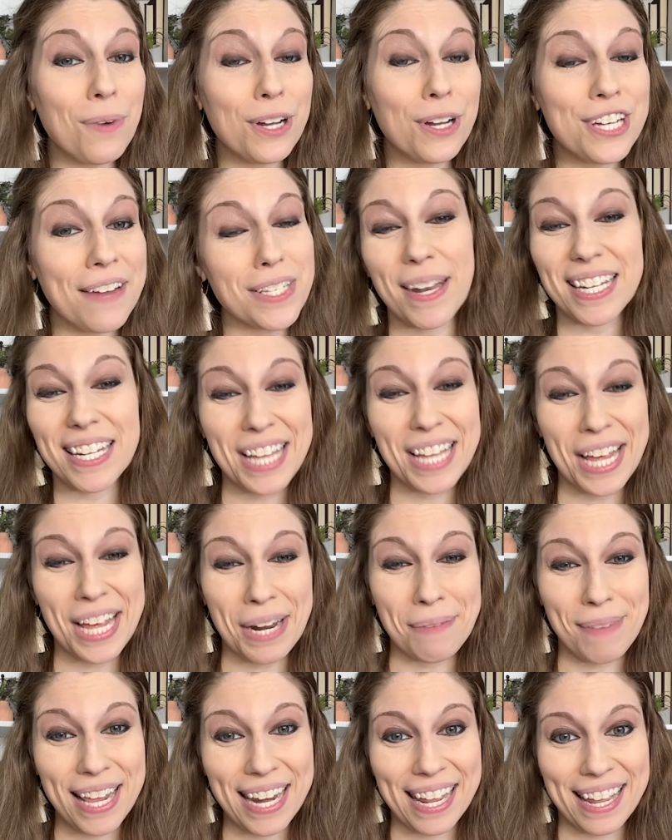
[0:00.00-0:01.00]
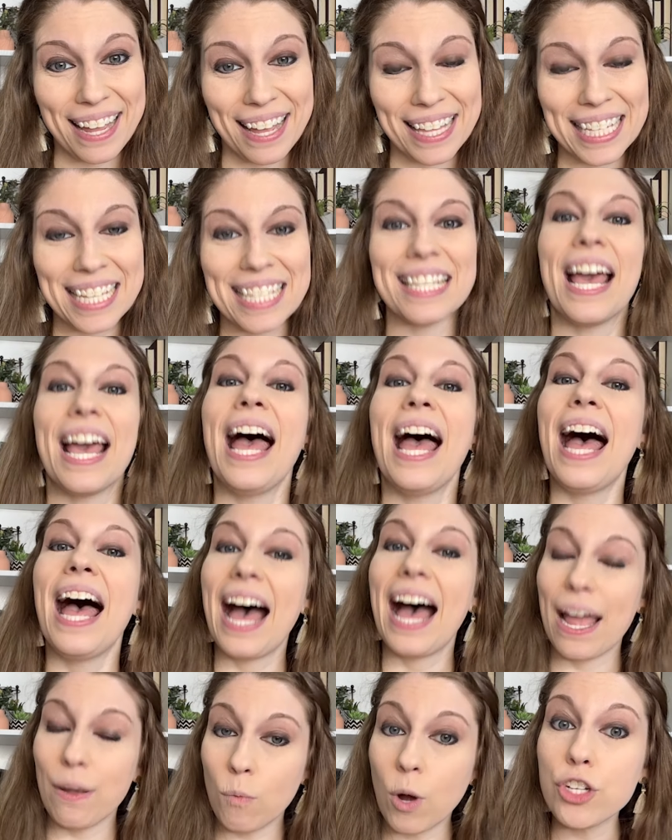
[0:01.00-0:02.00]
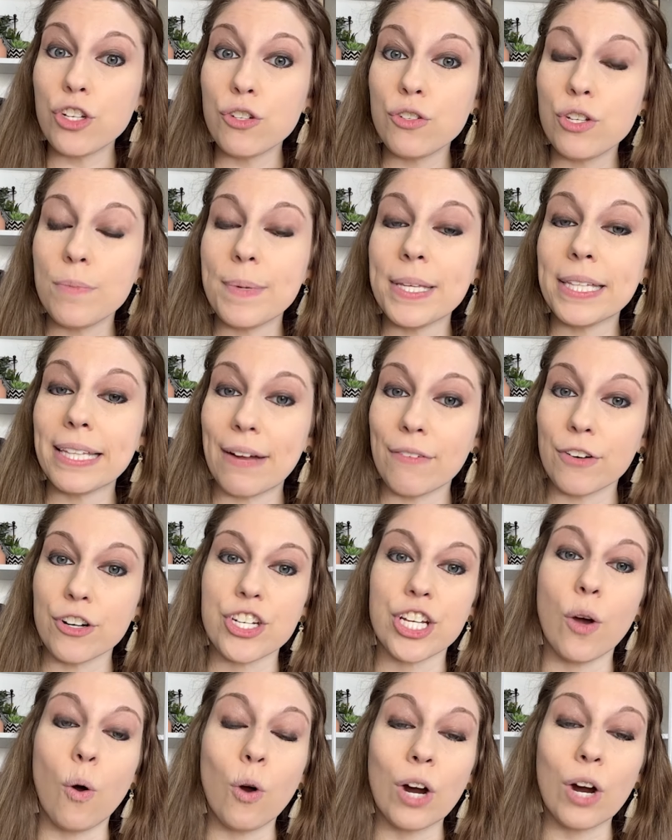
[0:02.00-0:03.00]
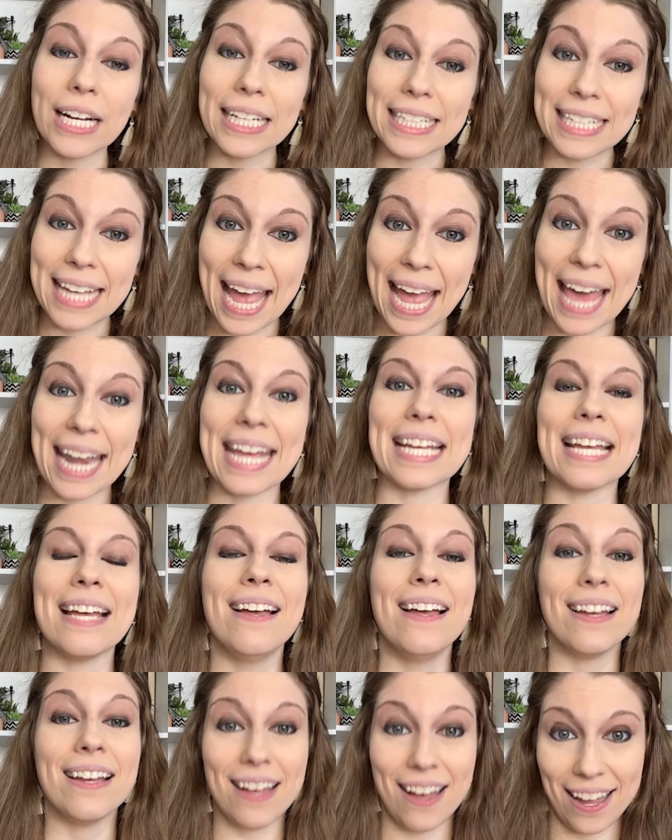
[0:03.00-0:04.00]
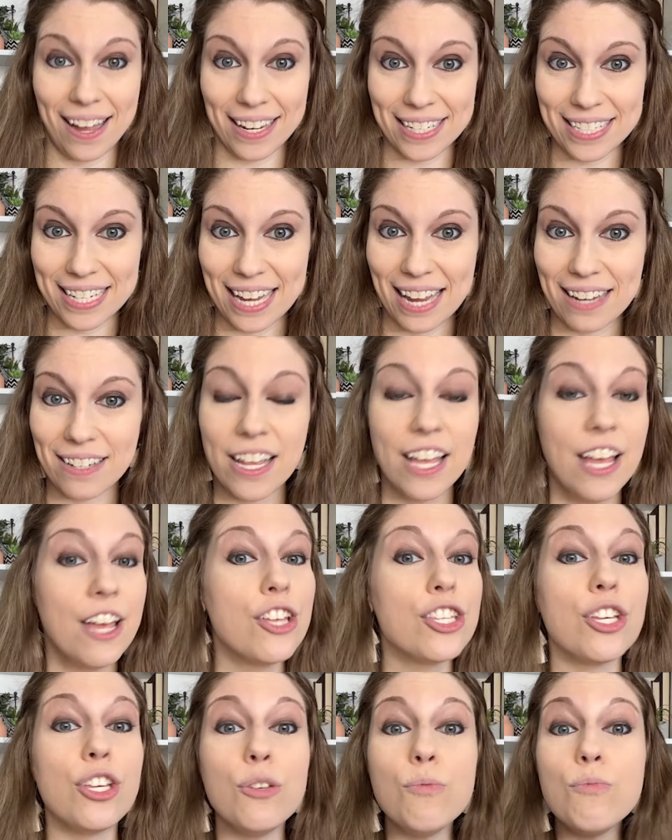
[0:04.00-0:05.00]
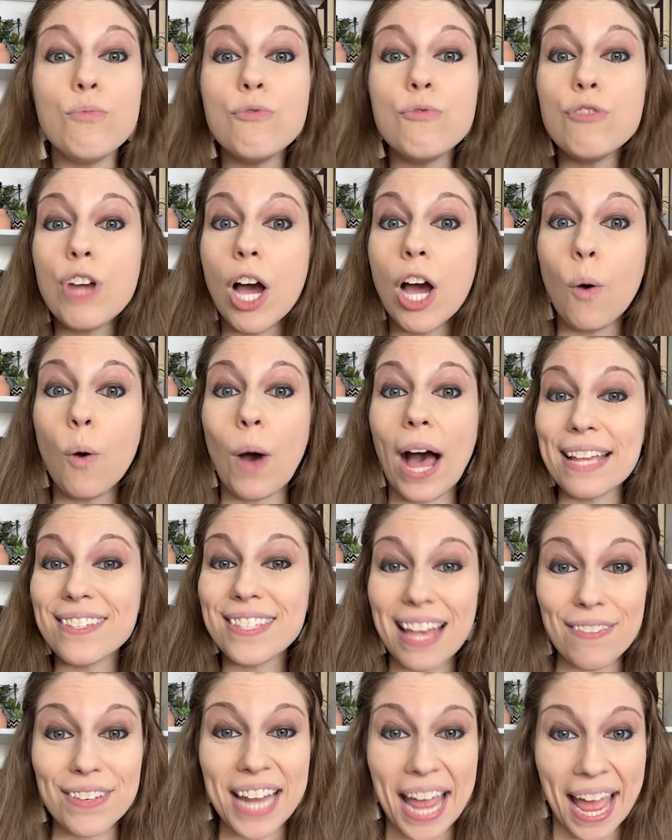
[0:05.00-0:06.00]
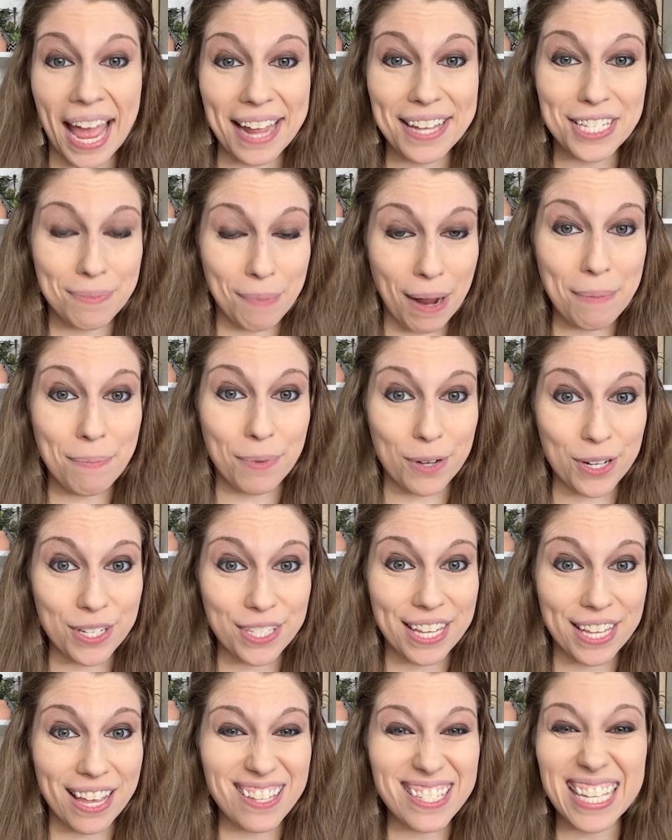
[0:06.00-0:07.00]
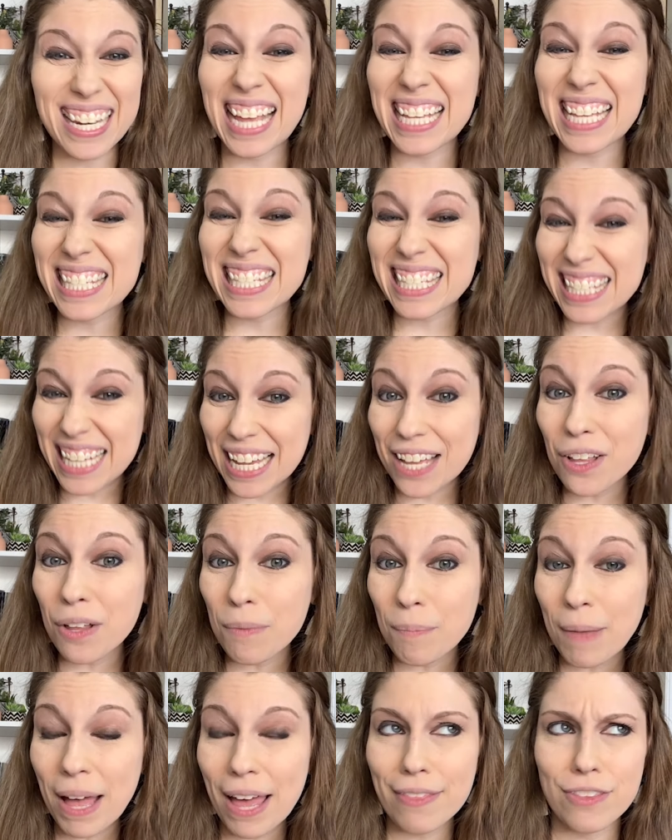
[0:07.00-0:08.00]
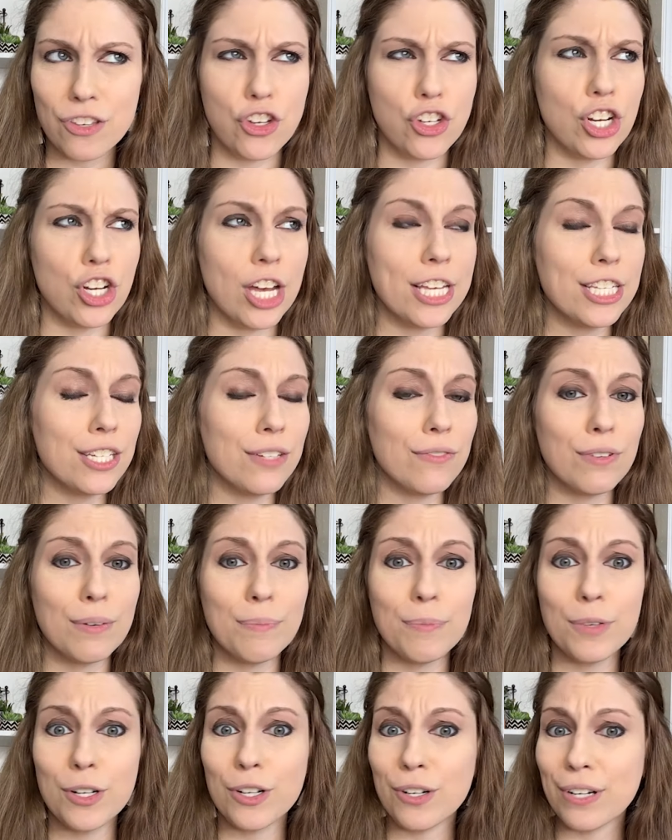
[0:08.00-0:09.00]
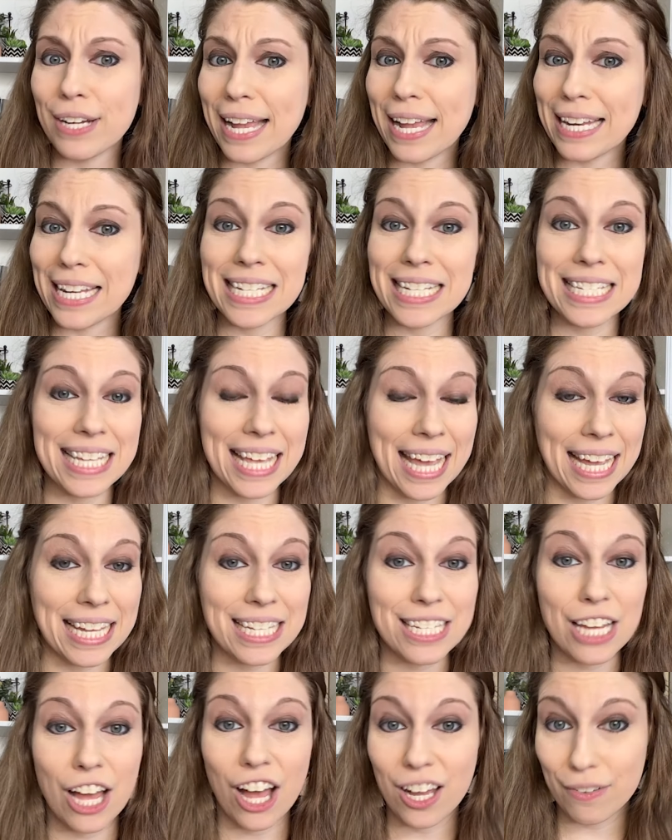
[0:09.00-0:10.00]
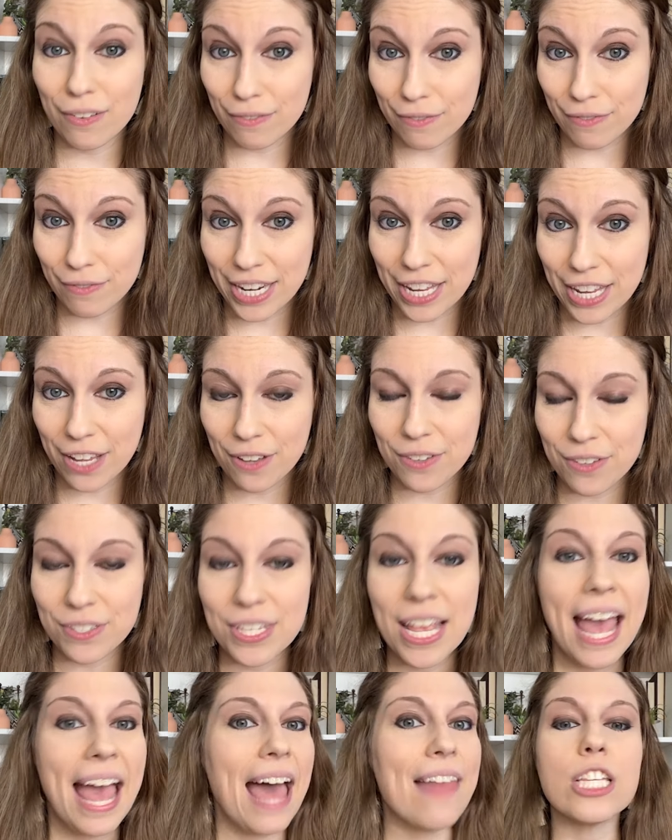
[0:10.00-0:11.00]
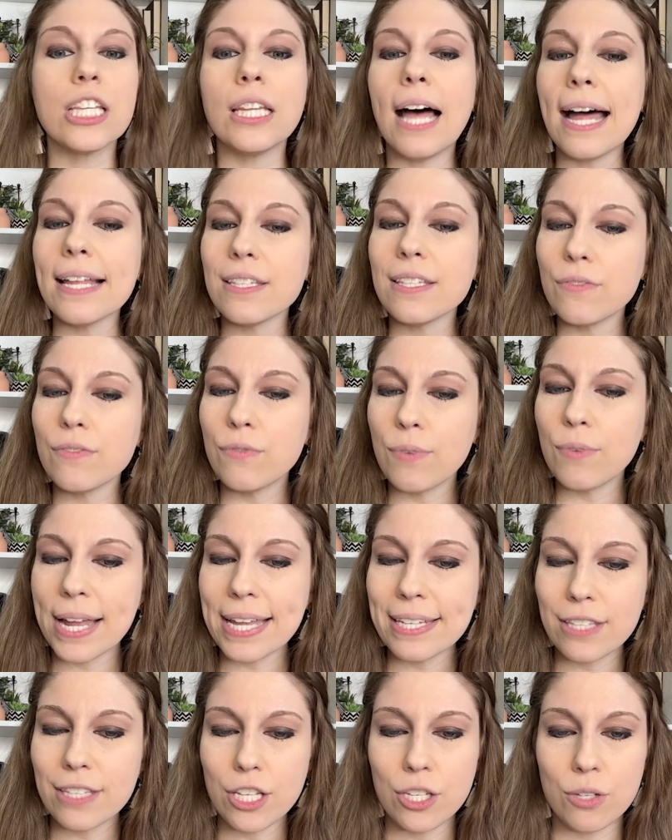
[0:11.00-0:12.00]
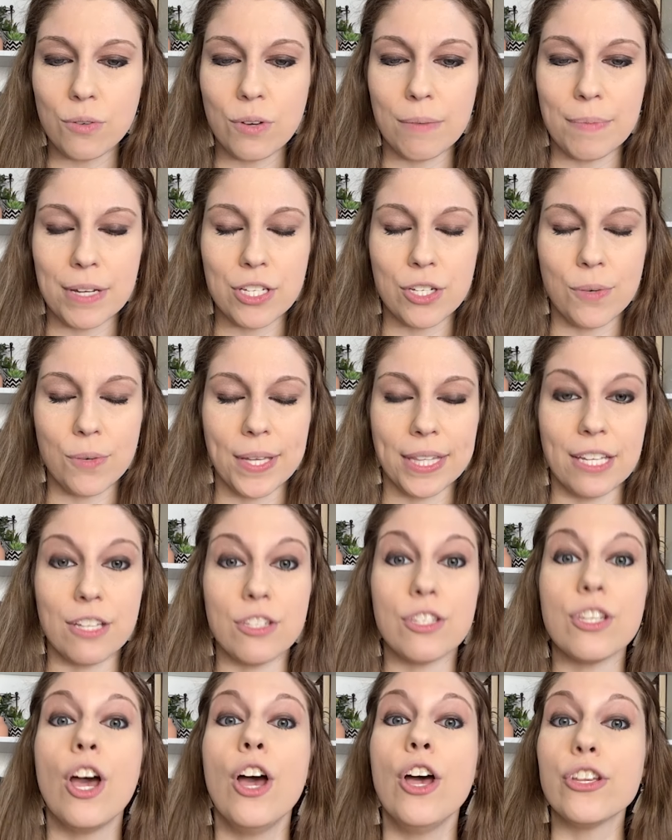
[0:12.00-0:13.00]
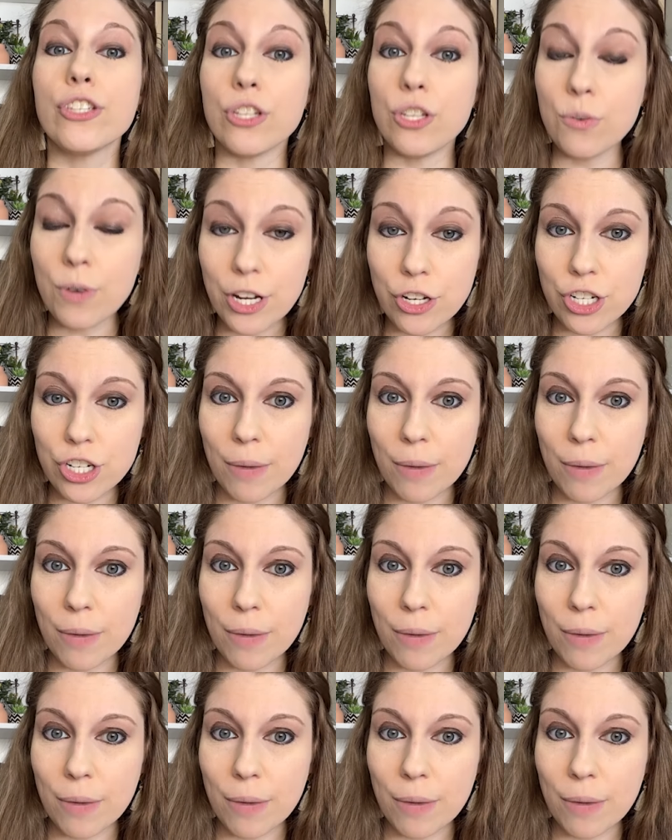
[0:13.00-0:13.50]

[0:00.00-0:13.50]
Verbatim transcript: But I don't want you to have to spend a ton of money on this. I want you to be leveraging organic content. So you know I 7x'd my book sales in a single month just from creating TikTok videos. And there's lots of ways that you can be doing this.